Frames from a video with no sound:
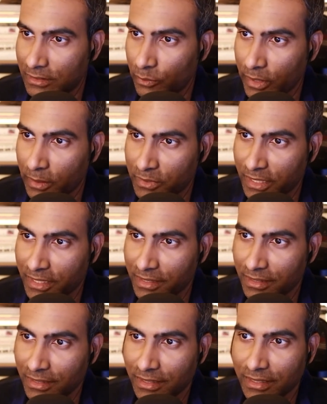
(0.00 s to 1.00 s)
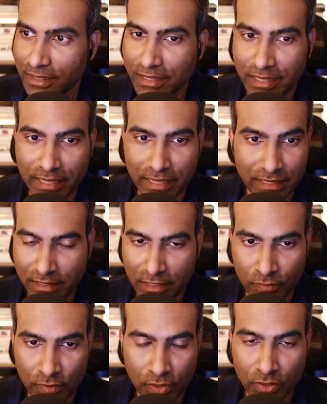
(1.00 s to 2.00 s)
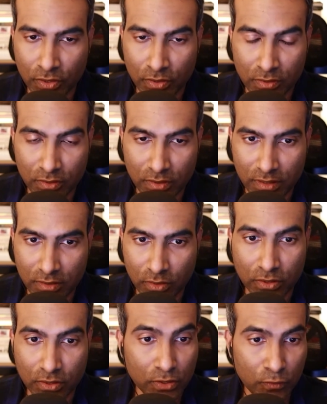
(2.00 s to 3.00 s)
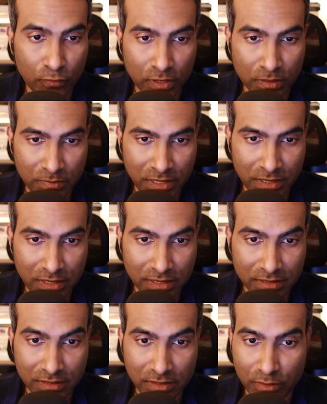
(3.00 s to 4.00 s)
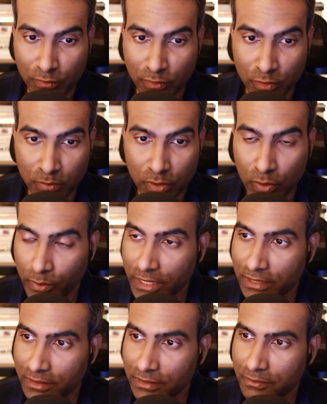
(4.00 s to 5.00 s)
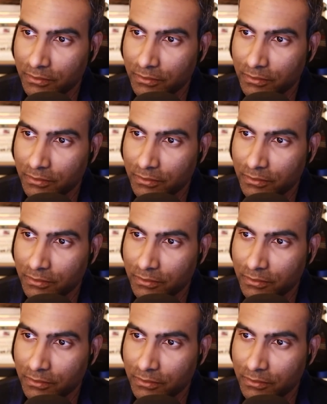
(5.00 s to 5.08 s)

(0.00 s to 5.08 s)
the website. And if you're on GoFundMe, just look for Paul Whelan.